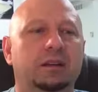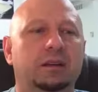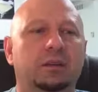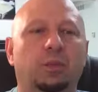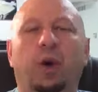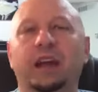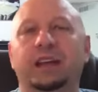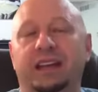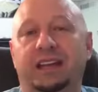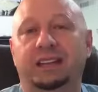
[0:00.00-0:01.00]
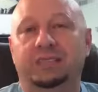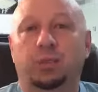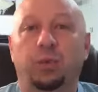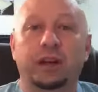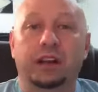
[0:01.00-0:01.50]
what is
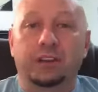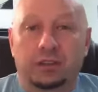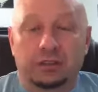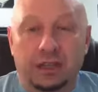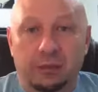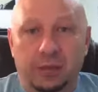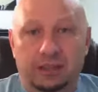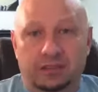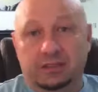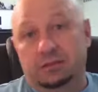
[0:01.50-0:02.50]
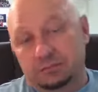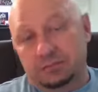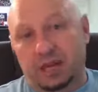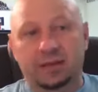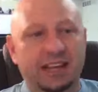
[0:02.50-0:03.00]
what are your limits?
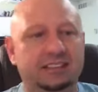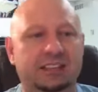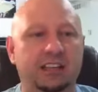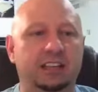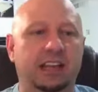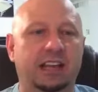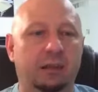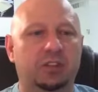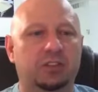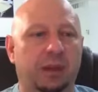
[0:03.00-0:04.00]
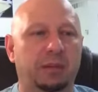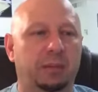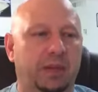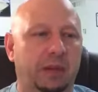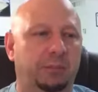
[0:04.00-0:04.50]
I'm not seeing that much. Maybe
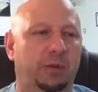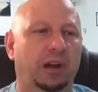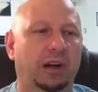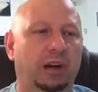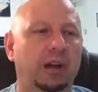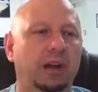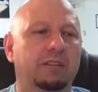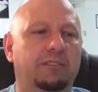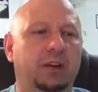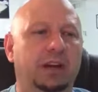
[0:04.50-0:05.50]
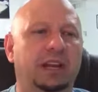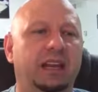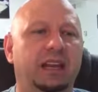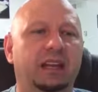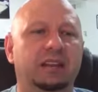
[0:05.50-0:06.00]
people are very
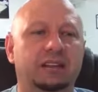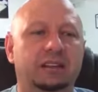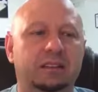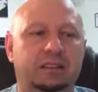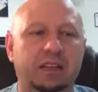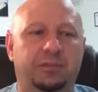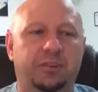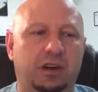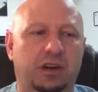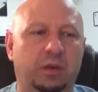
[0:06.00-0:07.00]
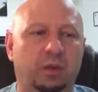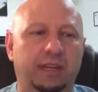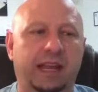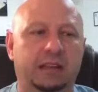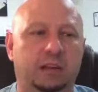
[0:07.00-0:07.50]
difficult when
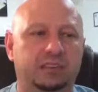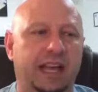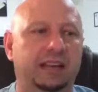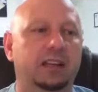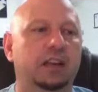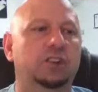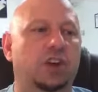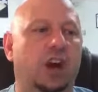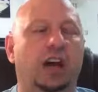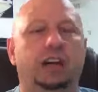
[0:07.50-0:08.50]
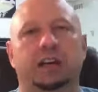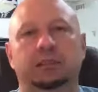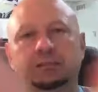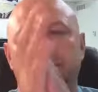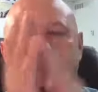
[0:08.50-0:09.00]
that goes on.
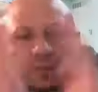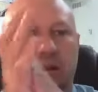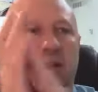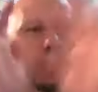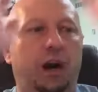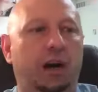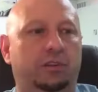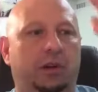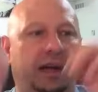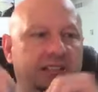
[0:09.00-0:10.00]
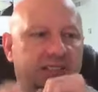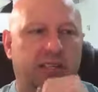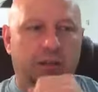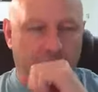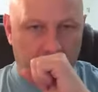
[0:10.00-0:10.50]
Shauna, welcome. I
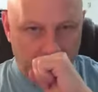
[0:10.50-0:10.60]
sent her